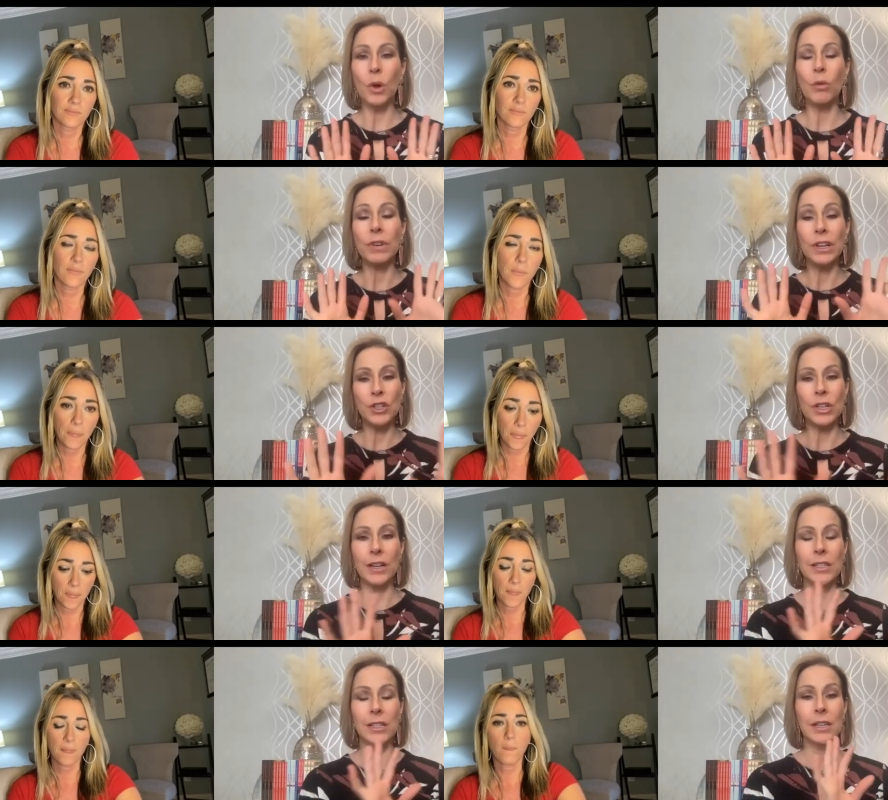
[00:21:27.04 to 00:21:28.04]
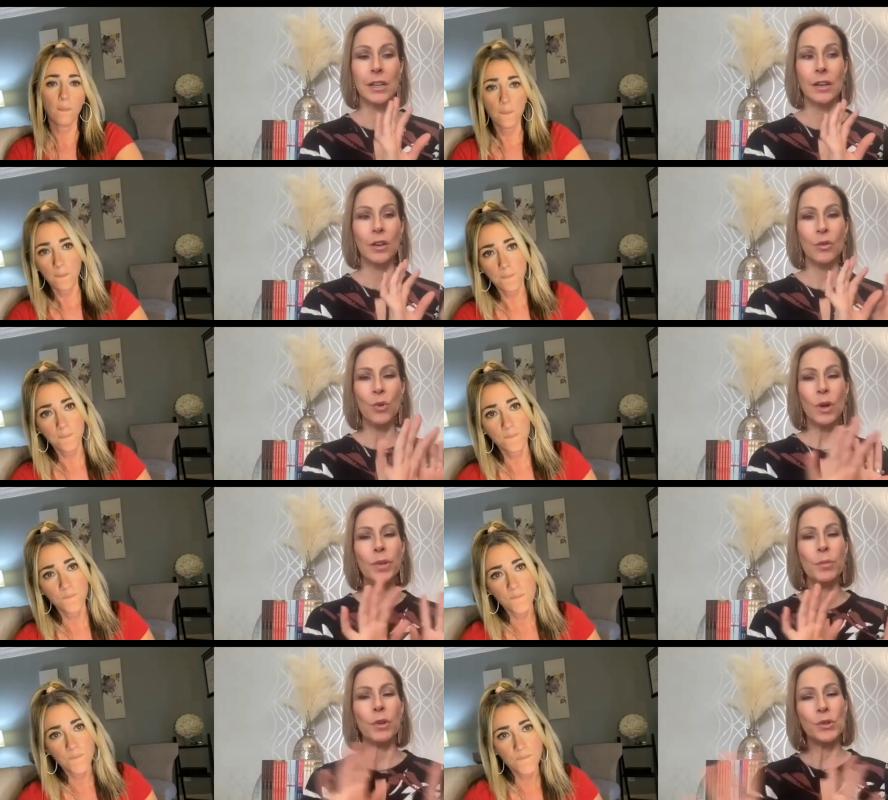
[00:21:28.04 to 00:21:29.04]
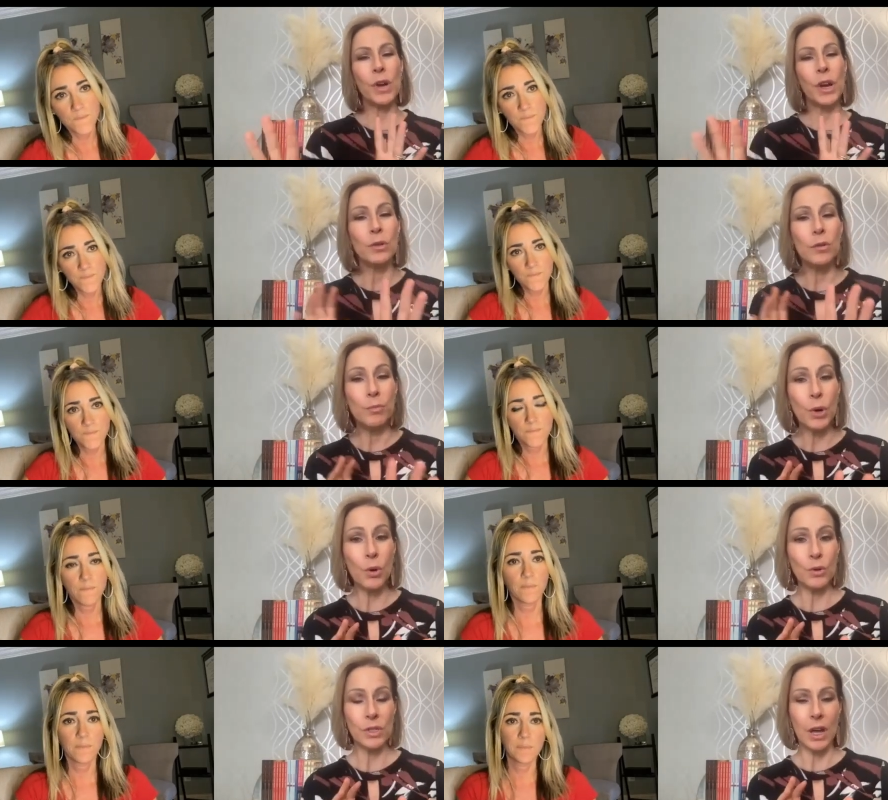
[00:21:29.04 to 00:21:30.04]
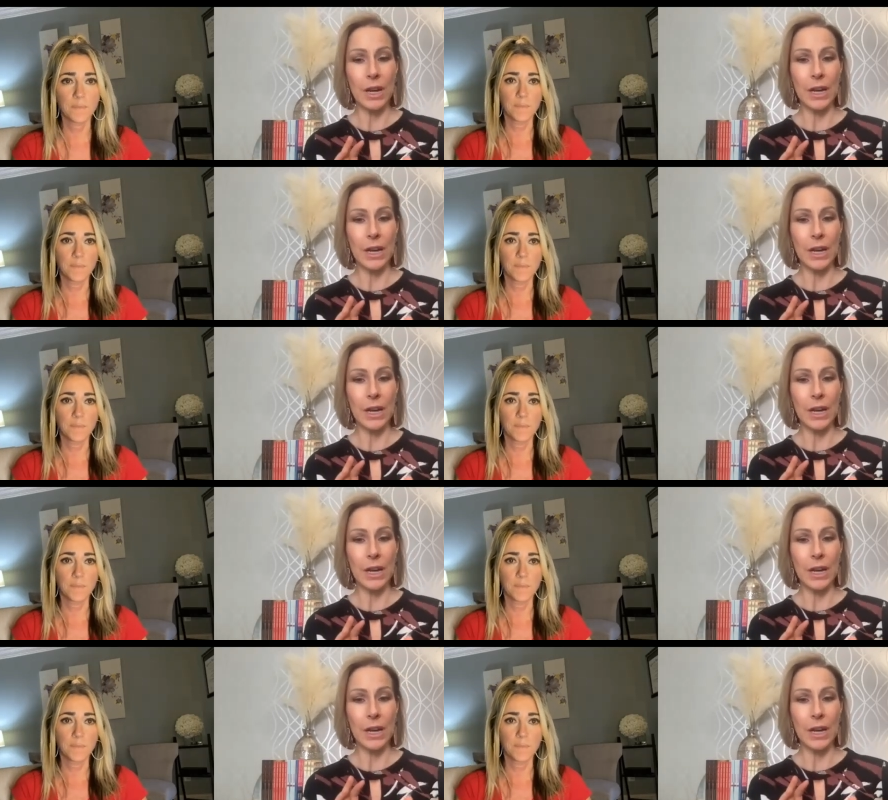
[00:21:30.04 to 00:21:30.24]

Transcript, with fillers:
Speaker 1: we'll reject what people try to impose on